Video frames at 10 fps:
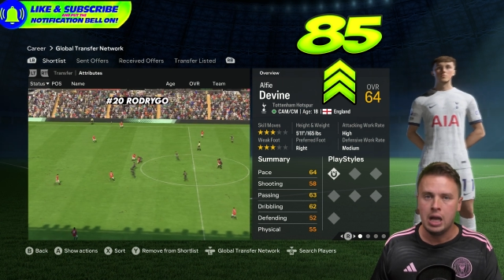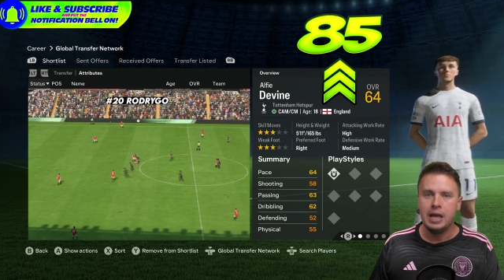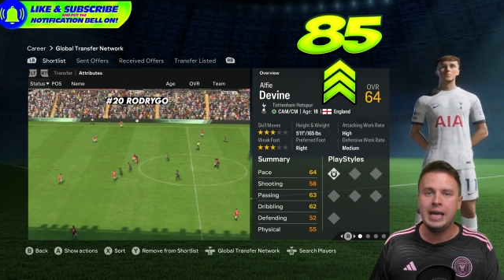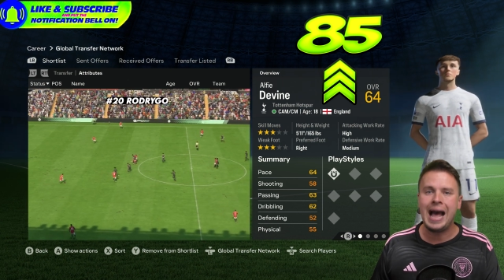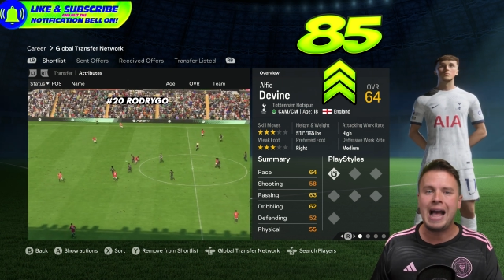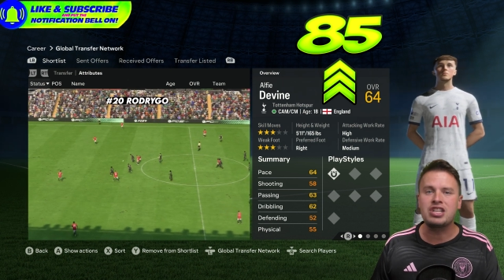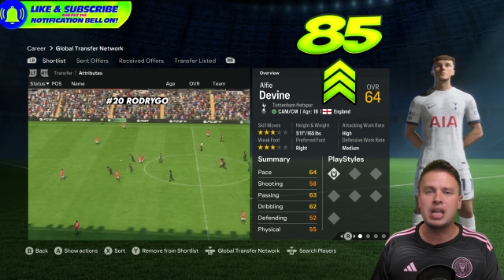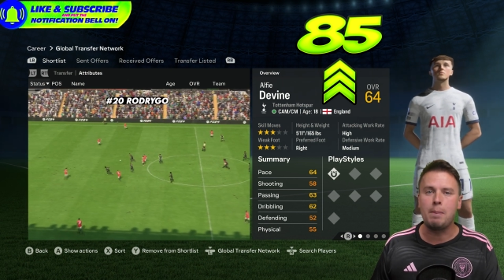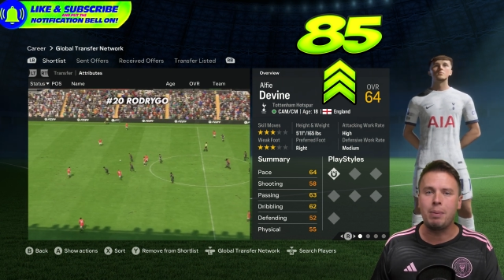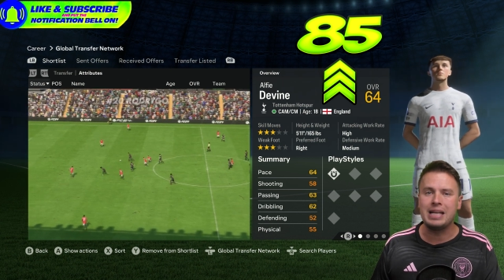He
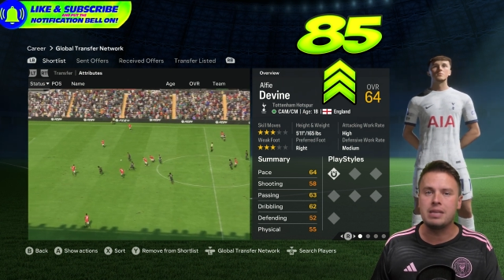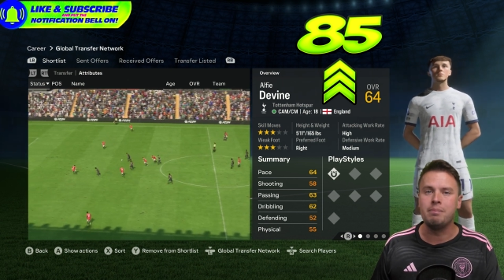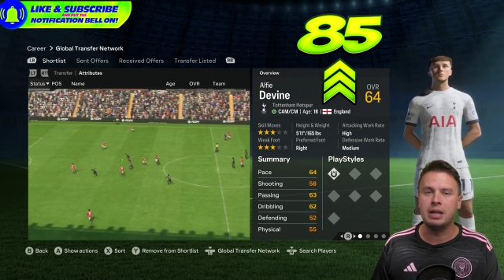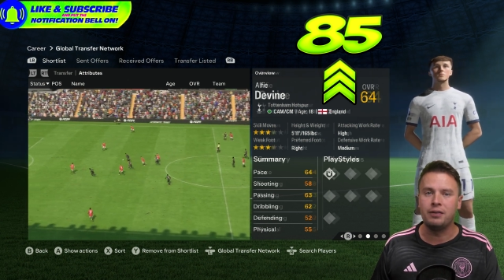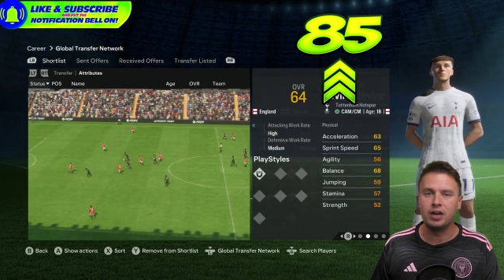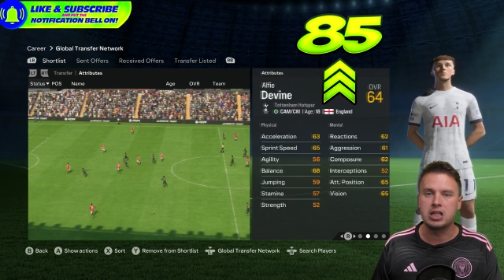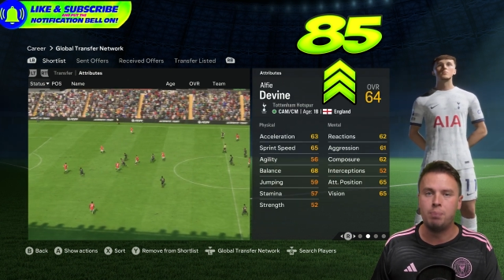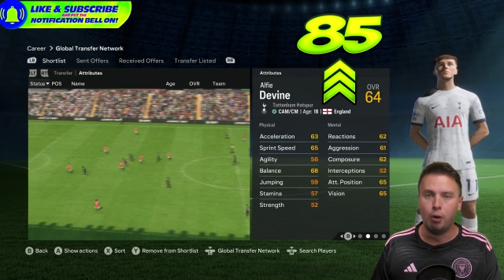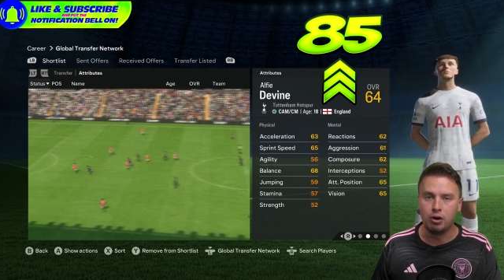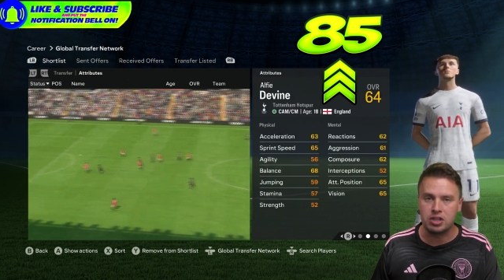actually plays a minute for the
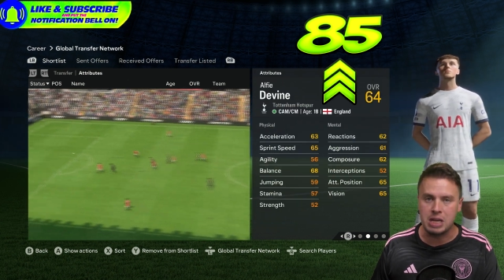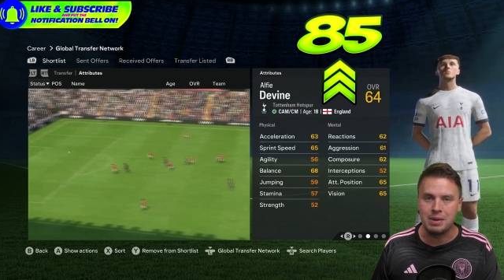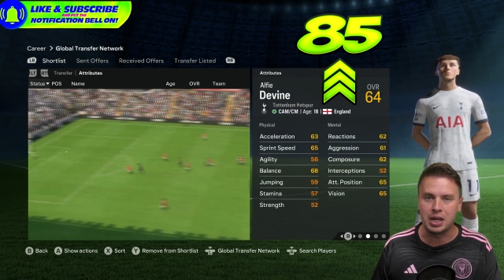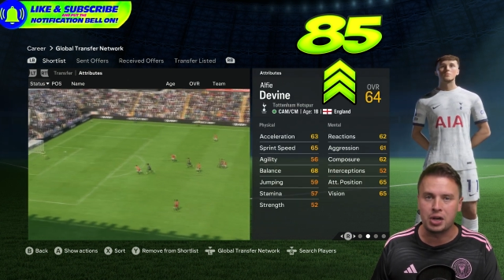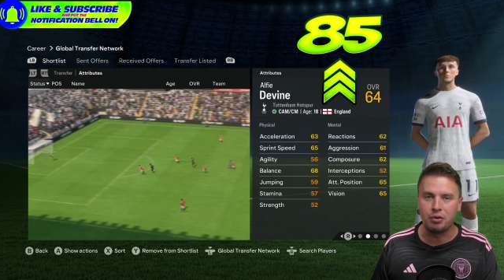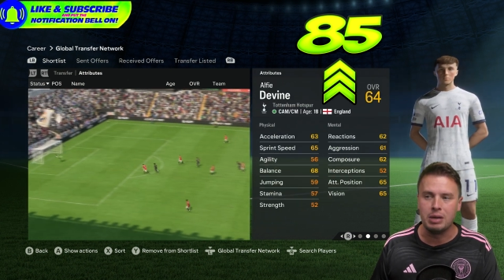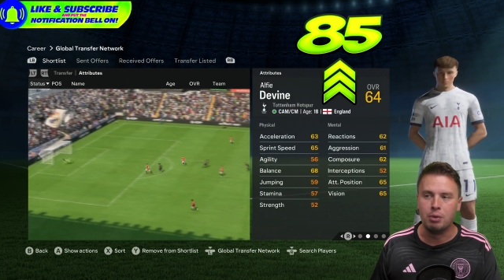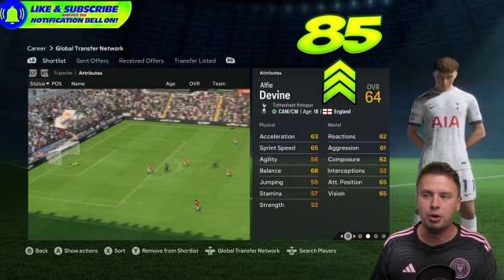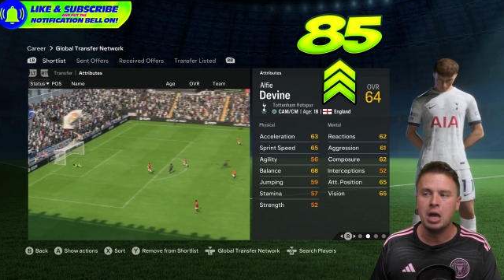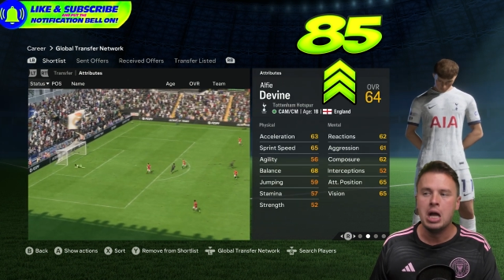Spurs team in the career
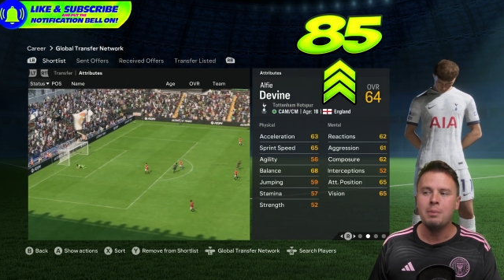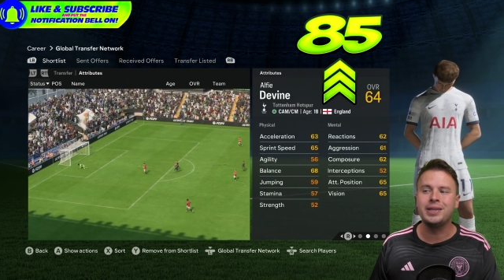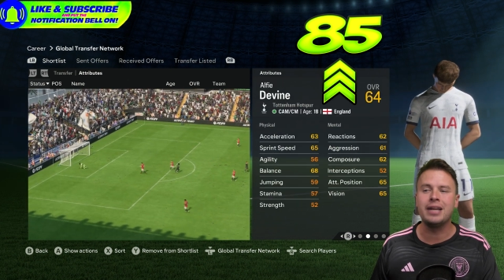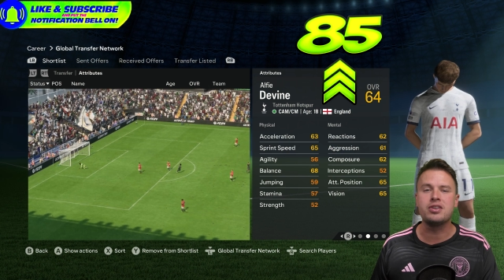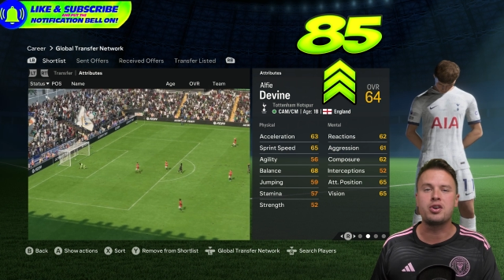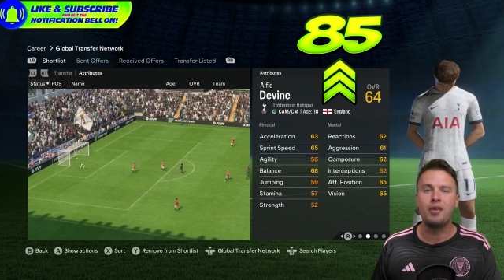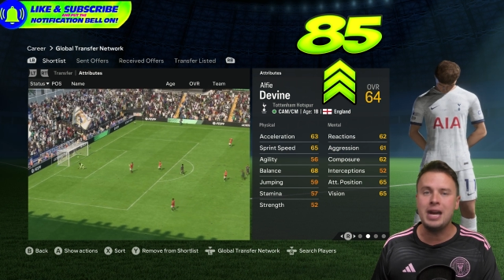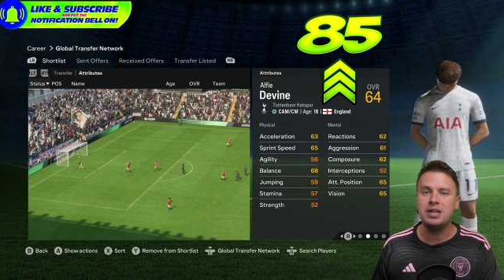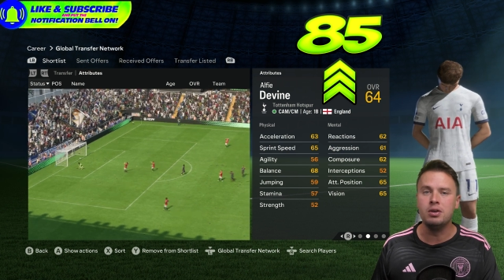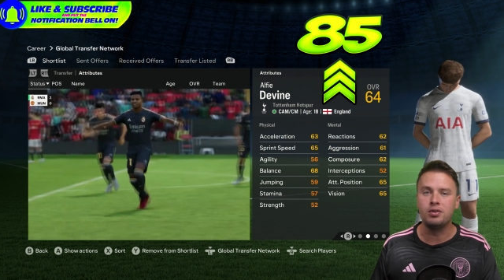mode, but that is
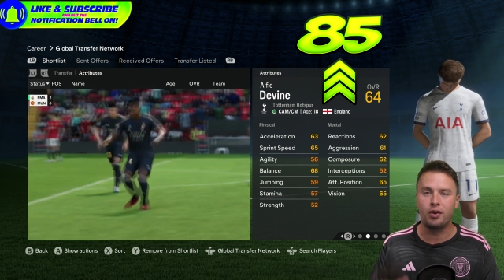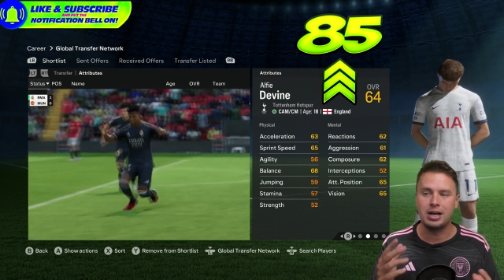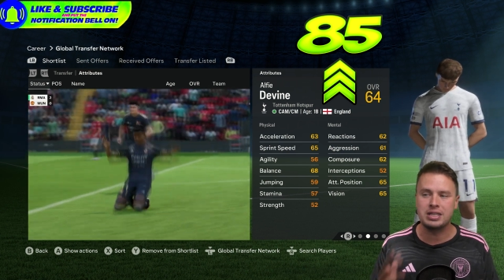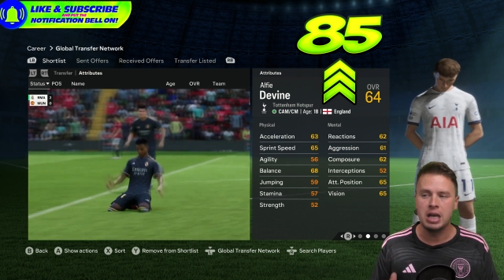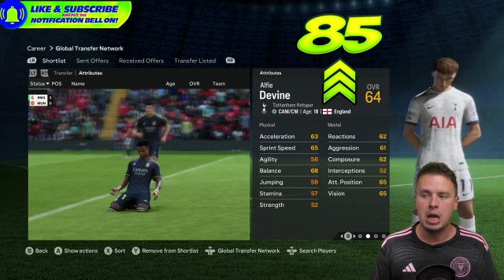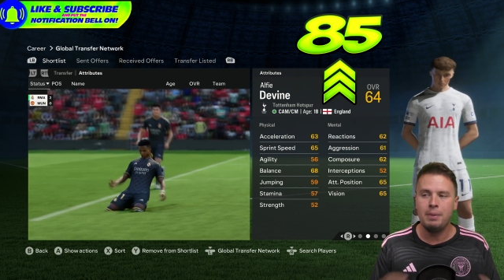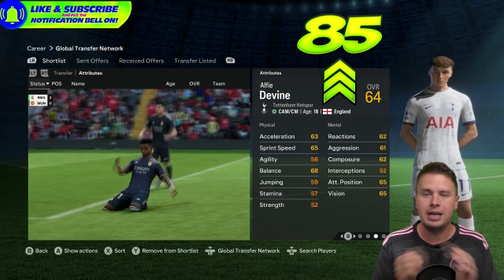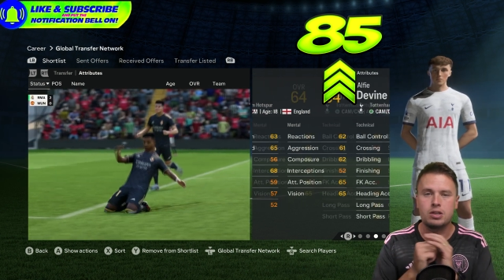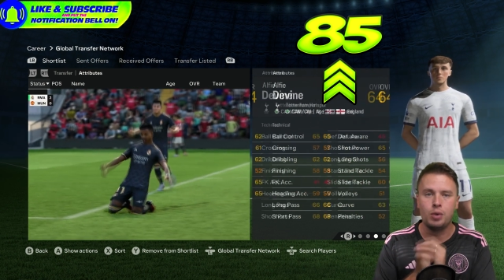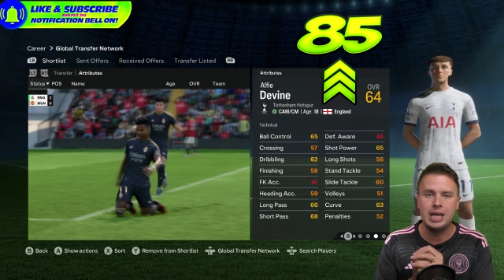great news for us
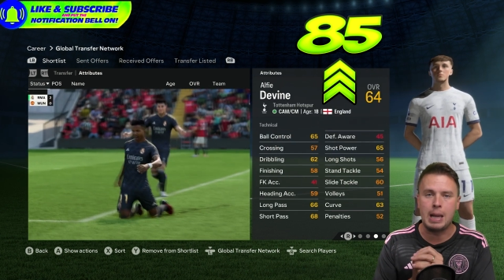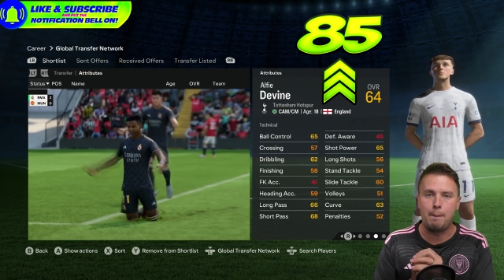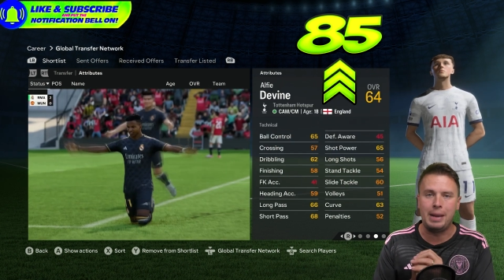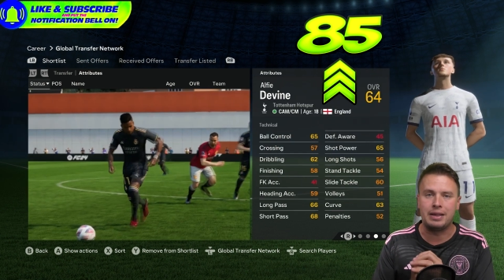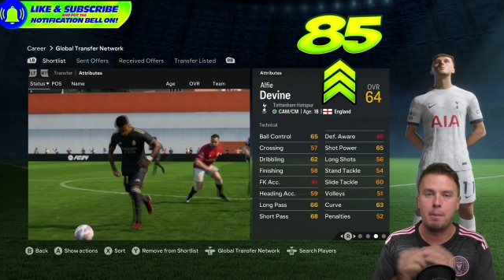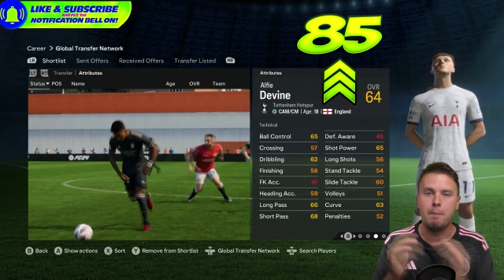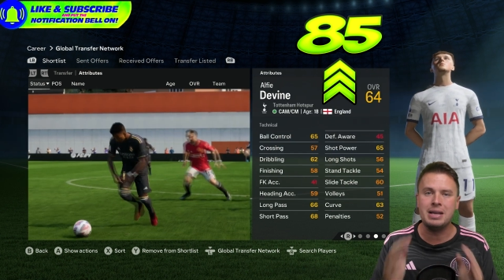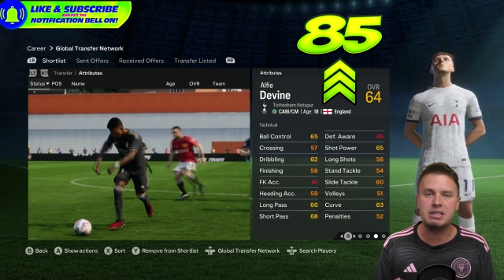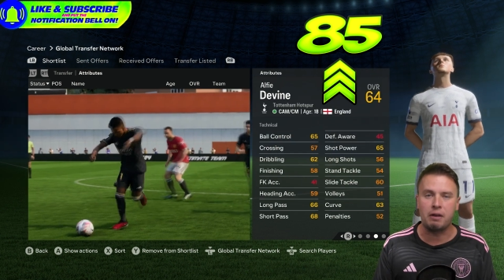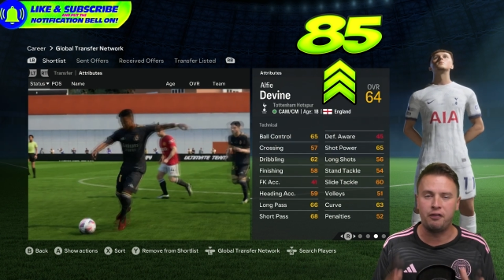because we can pick the Mr.